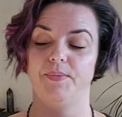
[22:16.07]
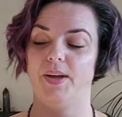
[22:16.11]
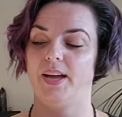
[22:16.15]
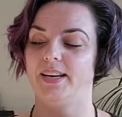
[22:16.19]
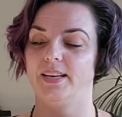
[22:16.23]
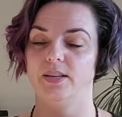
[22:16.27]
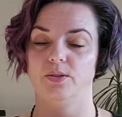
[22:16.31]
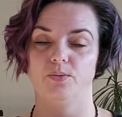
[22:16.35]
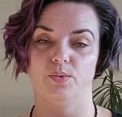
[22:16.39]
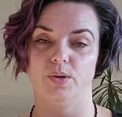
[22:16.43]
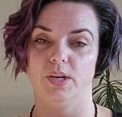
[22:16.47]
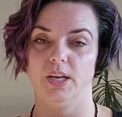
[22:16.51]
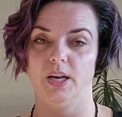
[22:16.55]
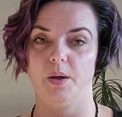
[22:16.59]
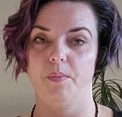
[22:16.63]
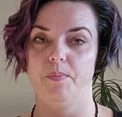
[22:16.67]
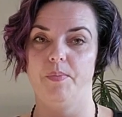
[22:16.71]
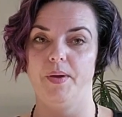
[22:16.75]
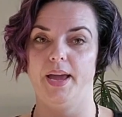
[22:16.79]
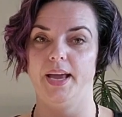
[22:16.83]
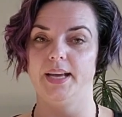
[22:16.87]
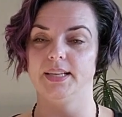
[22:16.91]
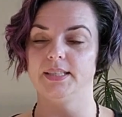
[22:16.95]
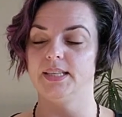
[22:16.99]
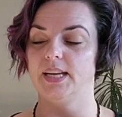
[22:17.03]
I didn't really
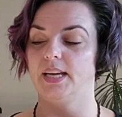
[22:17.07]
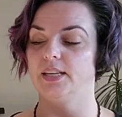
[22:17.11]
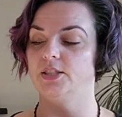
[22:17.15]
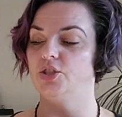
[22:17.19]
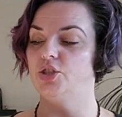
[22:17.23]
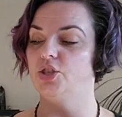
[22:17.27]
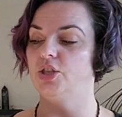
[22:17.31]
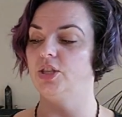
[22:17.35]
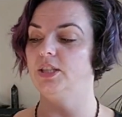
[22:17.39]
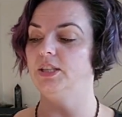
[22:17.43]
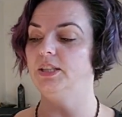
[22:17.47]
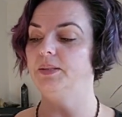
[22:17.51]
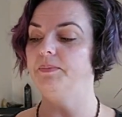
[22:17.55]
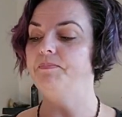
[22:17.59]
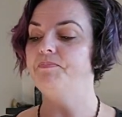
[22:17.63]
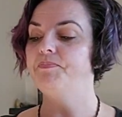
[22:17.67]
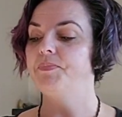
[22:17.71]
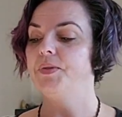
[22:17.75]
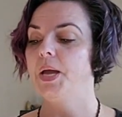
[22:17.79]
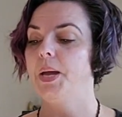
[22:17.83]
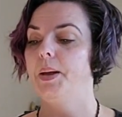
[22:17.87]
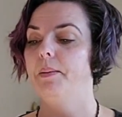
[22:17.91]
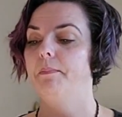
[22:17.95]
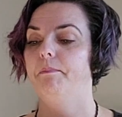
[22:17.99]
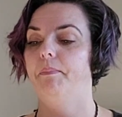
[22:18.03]
pay attention,
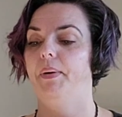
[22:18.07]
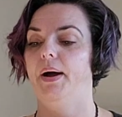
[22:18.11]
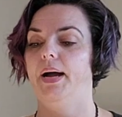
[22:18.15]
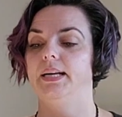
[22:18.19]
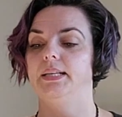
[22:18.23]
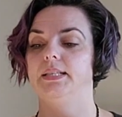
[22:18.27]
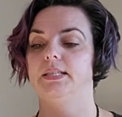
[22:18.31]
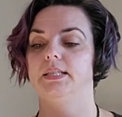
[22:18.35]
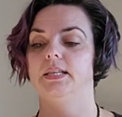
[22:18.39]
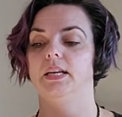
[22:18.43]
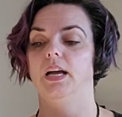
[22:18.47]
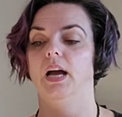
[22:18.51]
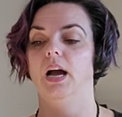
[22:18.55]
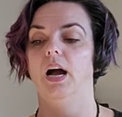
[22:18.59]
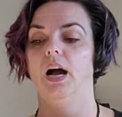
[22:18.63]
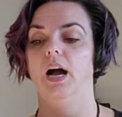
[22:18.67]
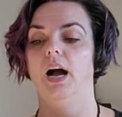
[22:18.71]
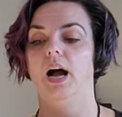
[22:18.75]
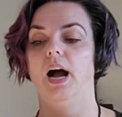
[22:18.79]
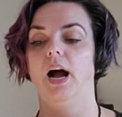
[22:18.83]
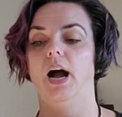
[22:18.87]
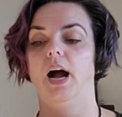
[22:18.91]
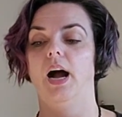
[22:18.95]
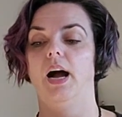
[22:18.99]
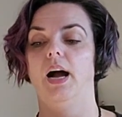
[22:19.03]
but
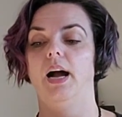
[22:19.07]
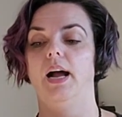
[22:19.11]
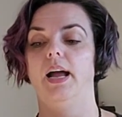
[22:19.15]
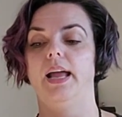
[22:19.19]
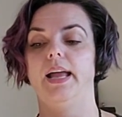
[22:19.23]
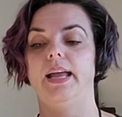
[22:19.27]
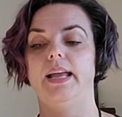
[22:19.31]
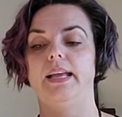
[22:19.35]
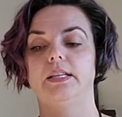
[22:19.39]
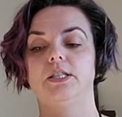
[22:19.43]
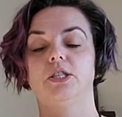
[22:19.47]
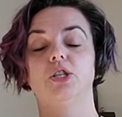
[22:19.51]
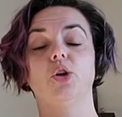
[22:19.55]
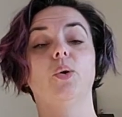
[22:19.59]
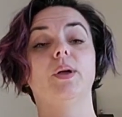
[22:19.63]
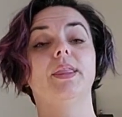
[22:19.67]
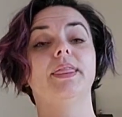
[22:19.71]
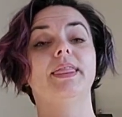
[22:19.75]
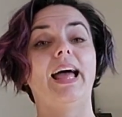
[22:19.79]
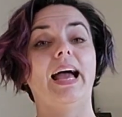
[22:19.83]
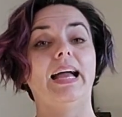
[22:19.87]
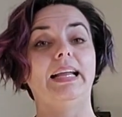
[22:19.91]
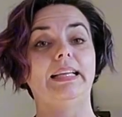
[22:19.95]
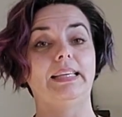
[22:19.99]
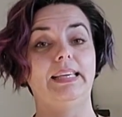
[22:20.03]
so in
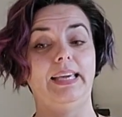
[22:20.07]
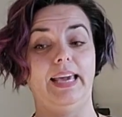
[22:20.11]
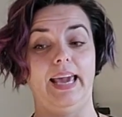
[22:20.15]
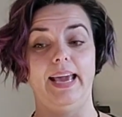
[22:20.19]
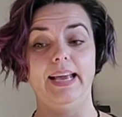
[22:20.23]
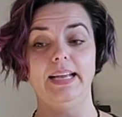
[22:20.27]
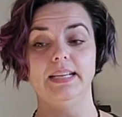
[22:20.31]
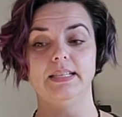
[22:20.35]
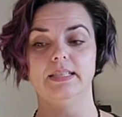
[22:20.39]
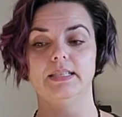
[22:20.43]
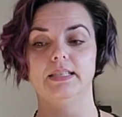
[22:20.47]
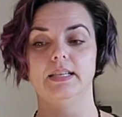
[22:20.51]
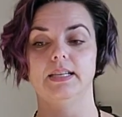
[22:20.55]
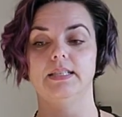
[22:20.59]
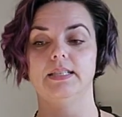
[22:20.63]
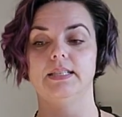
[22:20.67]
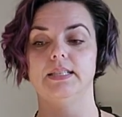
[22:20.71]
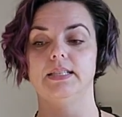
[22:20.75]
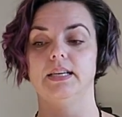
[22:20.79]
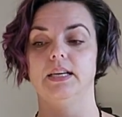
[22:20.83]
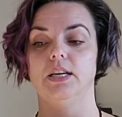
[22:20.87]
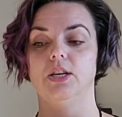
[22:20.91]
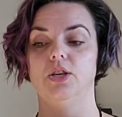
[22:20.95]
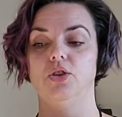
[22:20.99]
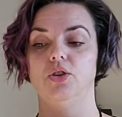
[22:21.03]
that case, let's
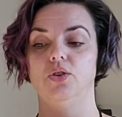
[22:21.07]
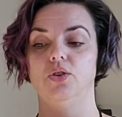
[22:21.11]
say